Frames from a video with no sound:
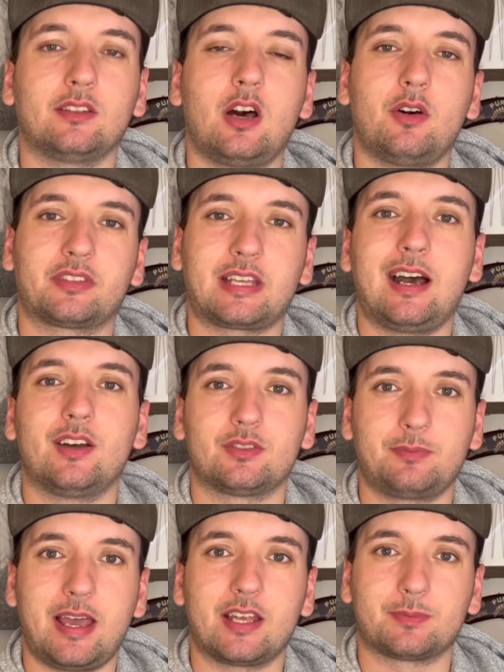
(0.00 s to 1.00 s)
along with
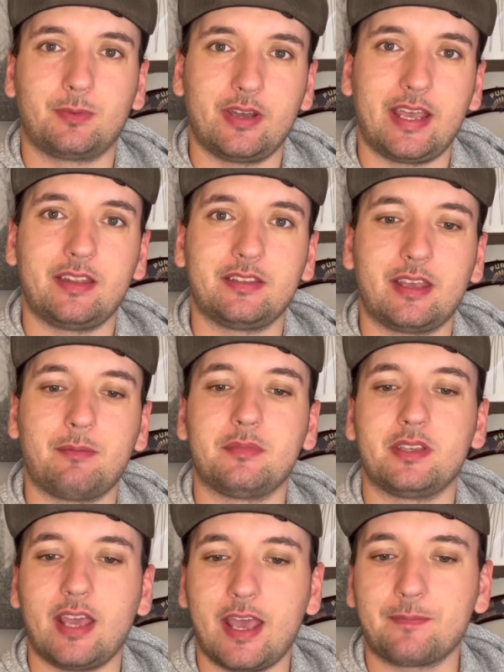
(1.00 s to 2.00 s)
college basketball and the
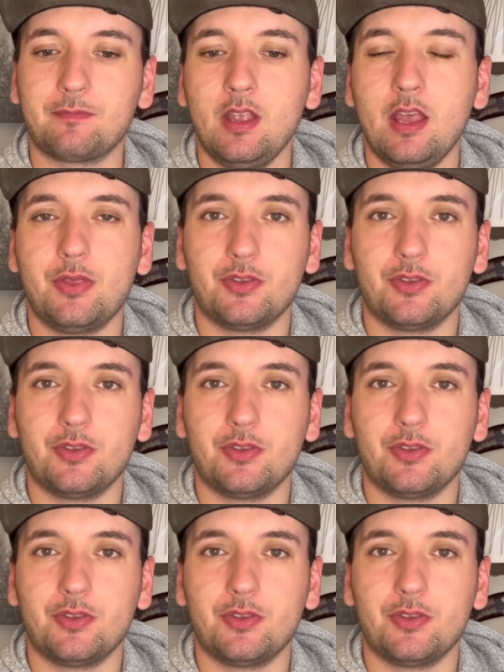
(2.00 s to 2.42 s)
NBA.